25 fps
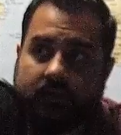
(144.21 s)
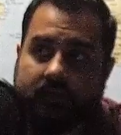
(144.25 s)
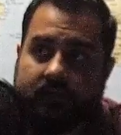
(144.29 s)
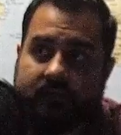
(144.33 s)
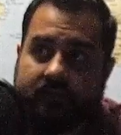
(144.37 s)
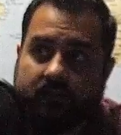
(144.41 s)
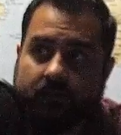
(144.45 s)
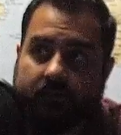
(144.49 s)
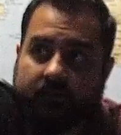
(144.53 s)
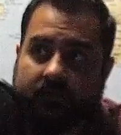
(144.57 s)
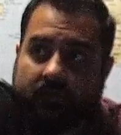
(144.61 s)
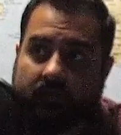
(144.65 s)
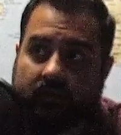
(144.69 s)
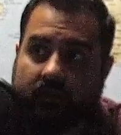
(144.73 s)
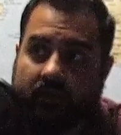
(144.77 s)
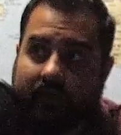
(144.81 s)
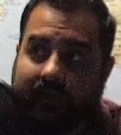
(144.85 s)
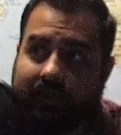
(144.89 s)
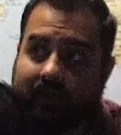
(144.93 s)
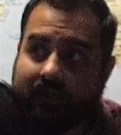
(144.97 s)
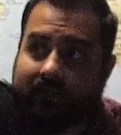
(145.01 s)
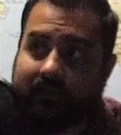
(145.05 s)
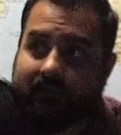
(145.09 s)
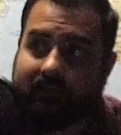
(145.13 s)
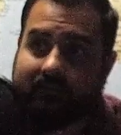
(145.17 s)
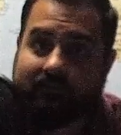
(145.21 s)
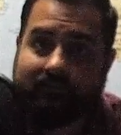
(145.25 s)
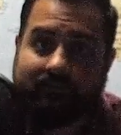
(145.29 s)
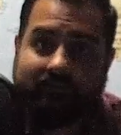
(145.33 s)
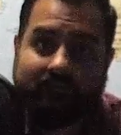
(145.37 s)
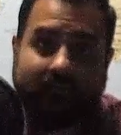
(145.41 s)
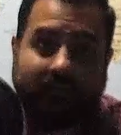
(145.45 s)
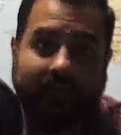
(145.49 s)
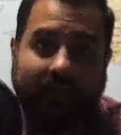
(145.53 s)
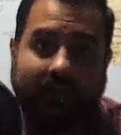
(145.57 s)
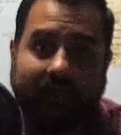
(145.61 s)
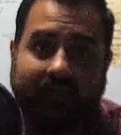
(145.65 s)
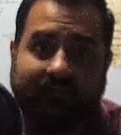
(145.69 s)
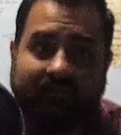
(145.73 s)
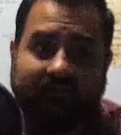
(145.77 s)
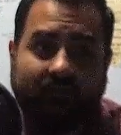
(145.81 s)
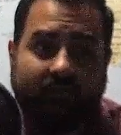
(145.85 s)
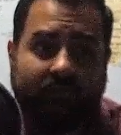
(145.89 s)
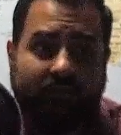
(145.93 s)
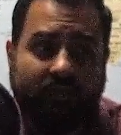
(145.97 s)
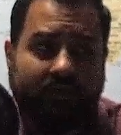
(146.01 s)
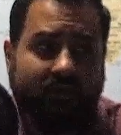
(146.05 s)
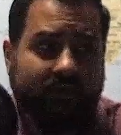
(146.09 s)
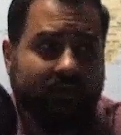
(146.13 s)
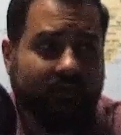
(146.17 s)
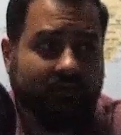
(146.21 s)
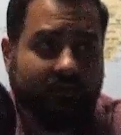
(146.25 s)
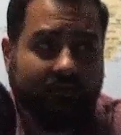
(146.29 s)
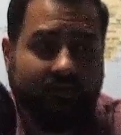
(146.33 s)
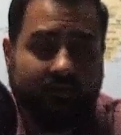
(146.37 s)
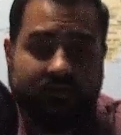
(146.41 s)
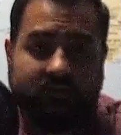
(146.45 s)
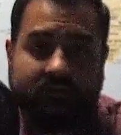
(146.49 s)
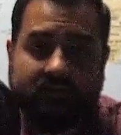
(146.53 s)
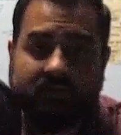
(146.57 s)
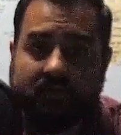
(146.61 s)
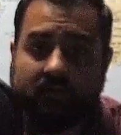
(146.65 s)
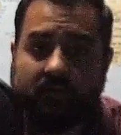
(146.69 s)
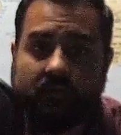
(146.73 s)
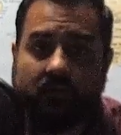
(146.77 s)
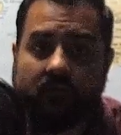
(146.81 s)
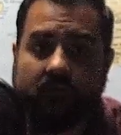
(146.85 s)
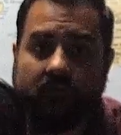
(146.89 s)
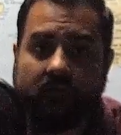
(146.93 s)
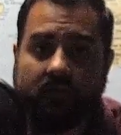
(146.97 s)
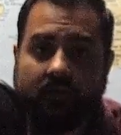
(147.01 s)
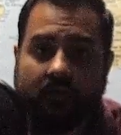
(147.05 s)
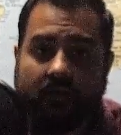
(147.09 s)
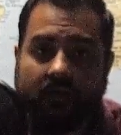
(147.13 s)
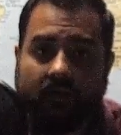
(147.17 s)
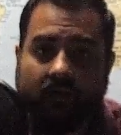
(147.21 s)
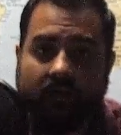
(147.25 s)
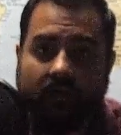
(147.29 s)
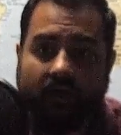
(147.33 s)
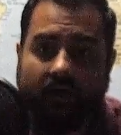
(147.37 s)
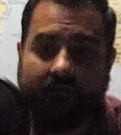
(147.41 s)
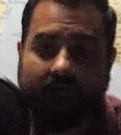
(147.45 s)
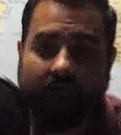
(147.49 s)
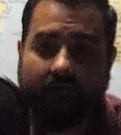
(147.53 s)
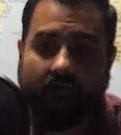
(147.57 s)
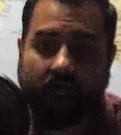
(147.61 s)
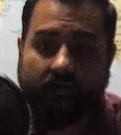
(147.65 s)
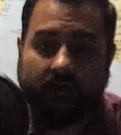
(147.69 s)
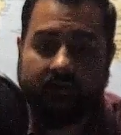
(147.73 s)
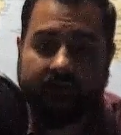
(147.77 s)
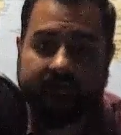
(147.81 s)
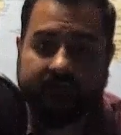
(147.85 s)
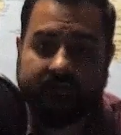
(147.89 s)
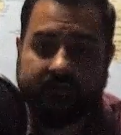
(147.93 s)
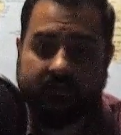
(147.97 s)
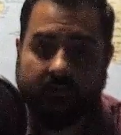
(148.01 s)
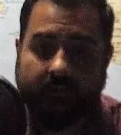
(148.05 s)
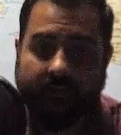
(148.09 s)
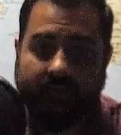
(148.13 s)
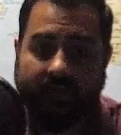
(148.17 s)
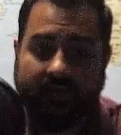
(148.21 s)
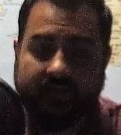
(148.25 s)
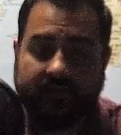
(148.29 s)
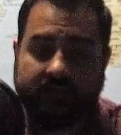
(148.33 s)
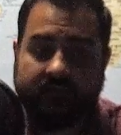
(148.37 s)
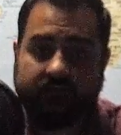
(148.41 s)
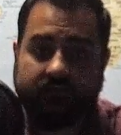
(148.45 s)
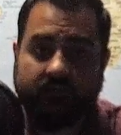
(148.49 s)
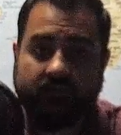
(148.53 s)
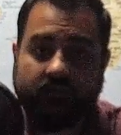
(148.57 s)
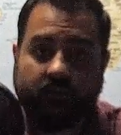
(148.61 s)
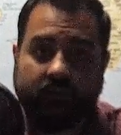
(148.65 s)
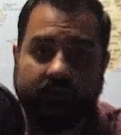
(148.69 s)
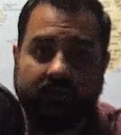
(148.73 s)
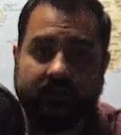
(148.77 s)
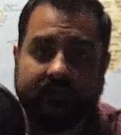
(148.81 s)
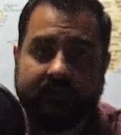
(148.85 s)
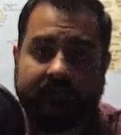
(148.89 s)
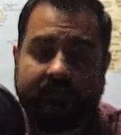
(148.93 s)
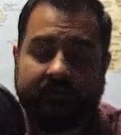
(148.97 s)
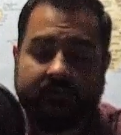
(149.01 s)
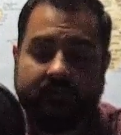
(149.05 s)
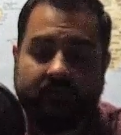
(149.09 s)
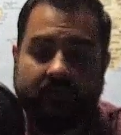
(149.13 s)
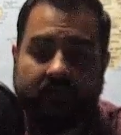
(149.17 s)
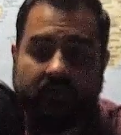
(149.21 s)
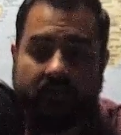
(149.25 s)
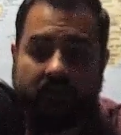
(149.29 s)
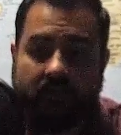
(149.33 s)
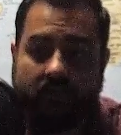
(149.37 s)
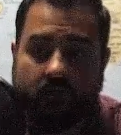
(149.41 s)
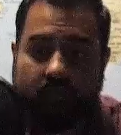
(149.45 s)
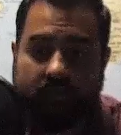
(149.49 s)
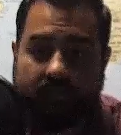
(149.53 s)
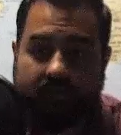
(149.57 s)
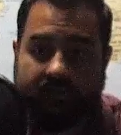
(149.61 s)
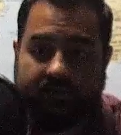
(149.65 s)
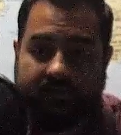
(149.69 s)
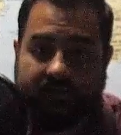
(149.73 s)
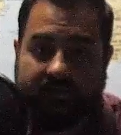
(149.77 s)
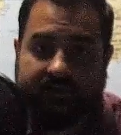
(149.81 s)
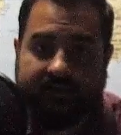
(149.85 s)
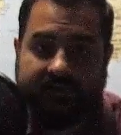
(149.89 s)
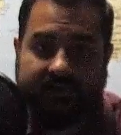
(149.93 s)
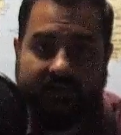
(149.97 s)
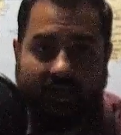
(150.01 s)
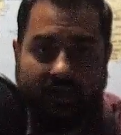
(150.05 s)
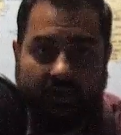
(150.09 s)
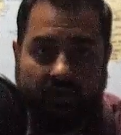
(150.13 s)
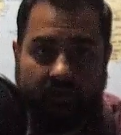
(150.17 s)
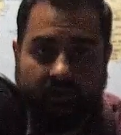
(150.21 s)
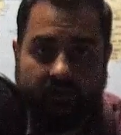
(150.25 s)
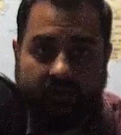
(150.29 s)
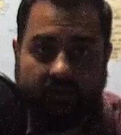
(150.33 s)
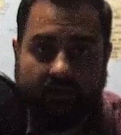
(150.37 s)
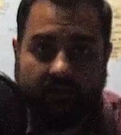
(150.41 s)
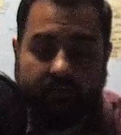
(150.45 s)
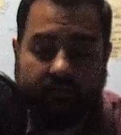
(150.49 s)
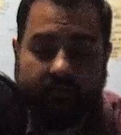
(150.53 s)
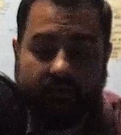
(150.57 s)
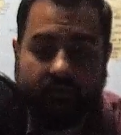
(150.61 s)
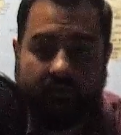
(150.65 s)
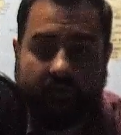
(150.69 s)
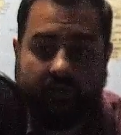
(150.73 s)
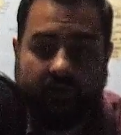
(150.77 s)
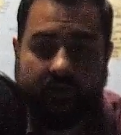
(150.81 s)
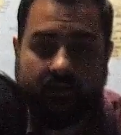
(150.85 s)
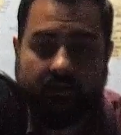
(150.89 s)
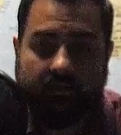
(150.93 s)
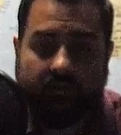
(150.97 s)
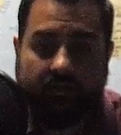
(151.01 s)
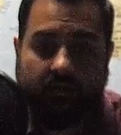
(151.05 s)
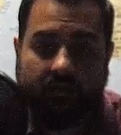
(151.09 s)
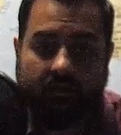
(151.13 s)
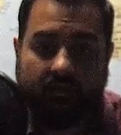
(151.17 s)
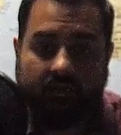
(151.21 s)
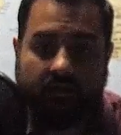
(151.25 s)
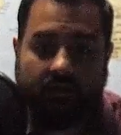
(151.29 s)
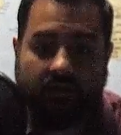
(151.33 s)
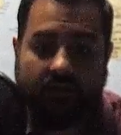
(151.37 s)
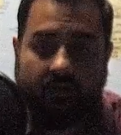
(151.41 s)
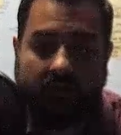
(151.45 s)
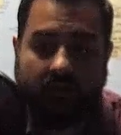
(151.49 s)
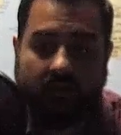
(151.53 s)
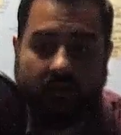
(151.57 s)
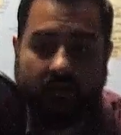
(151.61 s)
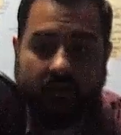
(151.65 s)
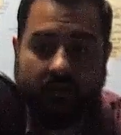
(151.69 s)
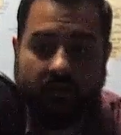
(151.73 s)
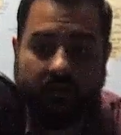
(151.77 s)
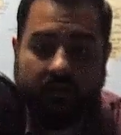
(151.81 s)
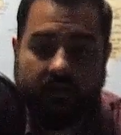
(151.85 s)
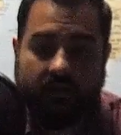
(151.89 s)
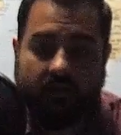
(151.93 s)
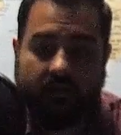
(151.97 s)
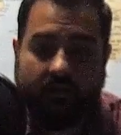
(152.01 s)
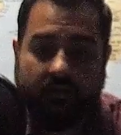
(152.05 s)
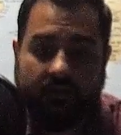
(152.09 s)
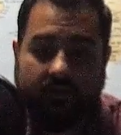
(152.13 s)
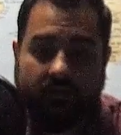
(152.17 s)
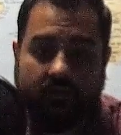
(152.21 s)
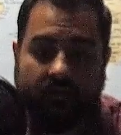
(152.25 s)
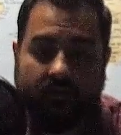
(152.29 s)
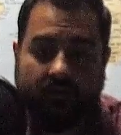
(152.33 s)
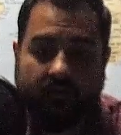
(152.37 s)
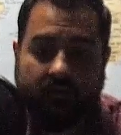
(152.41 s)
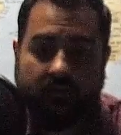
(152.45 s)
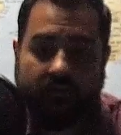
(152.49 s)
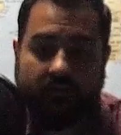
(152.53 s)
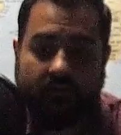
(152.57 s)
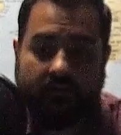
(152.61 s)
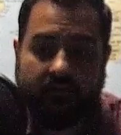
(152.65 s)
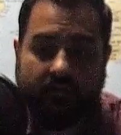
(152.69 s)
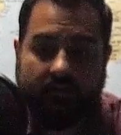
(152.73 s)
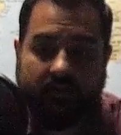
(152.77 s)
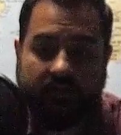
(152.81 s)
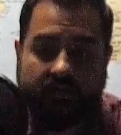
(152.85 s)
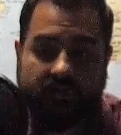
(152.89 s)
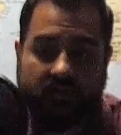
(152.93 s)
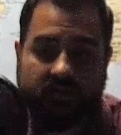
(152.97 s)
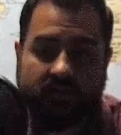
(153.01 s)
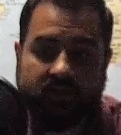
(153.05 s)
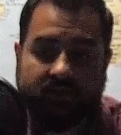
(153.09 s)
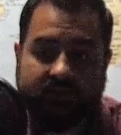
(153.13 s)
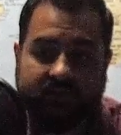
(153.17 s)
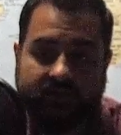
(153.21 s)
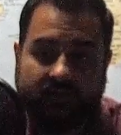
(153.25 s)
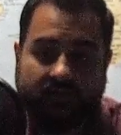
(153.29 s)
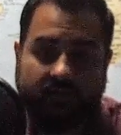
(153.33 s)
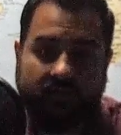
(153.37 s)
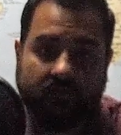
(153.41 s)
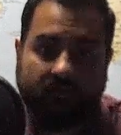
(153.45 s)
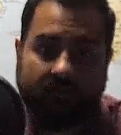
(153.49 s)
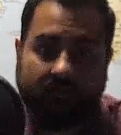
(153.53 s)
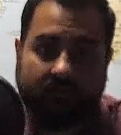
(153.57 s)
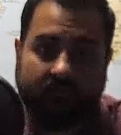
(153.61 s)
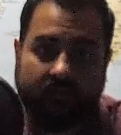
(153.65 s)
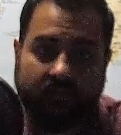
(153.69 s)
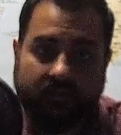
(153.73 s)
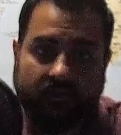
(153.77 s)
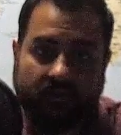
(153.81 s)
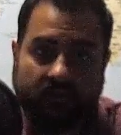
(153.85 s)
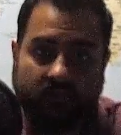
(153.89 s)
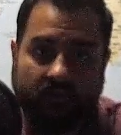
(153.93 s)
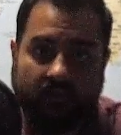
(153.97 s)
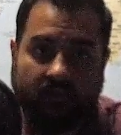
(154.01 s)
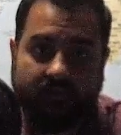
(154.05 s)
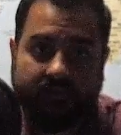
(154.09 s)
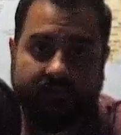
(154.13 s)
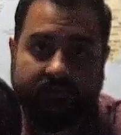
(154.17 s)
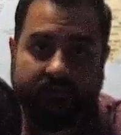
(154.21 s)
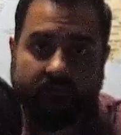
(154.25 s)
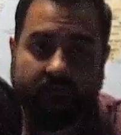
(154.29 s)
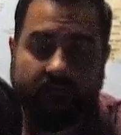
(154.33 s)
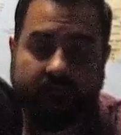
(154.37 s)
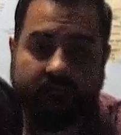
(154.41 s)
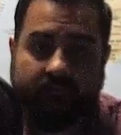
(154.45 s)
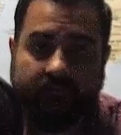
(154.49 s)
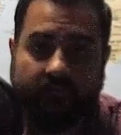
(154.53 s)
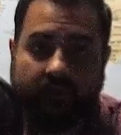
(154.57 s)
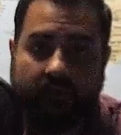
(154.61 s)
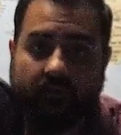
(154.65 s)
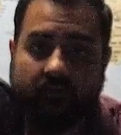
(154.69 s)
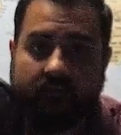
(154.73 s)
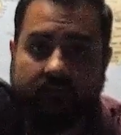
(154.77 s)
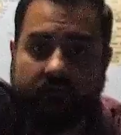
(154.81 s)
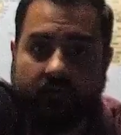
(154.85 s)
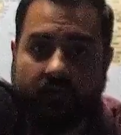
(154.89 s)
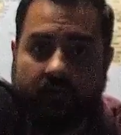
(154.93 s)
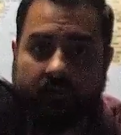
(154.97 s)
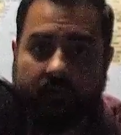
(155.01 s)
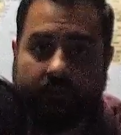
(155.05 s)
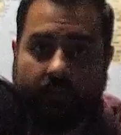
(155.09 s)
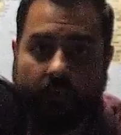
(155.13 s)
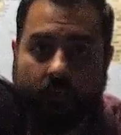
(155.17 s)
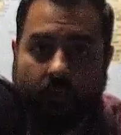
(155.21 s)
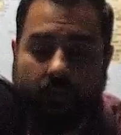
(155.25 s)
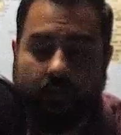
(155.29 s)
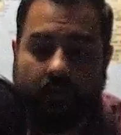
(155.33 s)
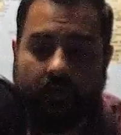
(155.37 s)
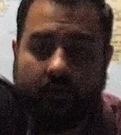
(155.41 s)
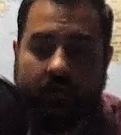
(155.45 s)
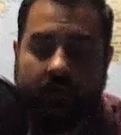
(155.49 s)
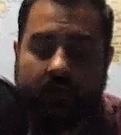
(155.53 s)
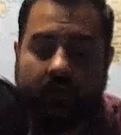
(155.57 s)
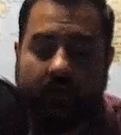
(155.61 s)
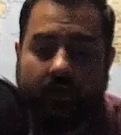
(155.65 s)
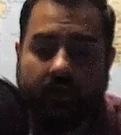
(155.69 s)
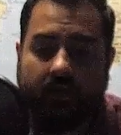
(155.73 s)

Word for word: something like half a million or so uh, have crossed in the past few weeks, which is a staggering number. And uh, the conditions that they're living in are also very, very poor.